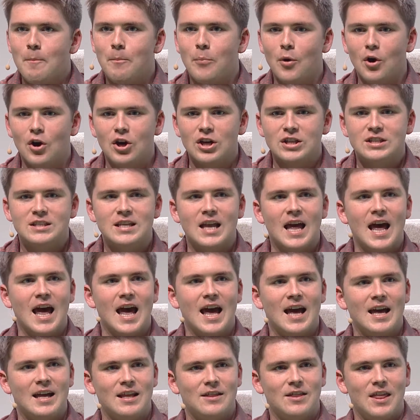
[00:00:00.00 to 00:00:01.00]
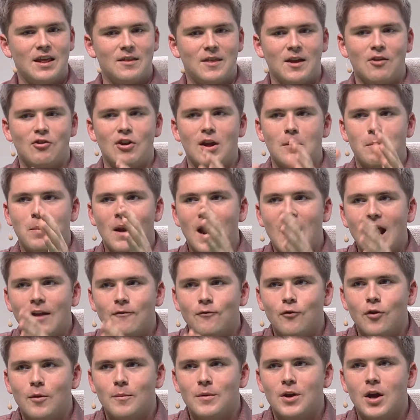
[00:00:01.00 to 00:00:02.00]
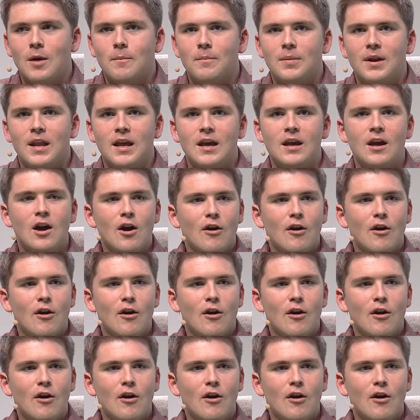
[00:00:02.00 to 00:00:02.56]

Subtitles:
But they're a platform company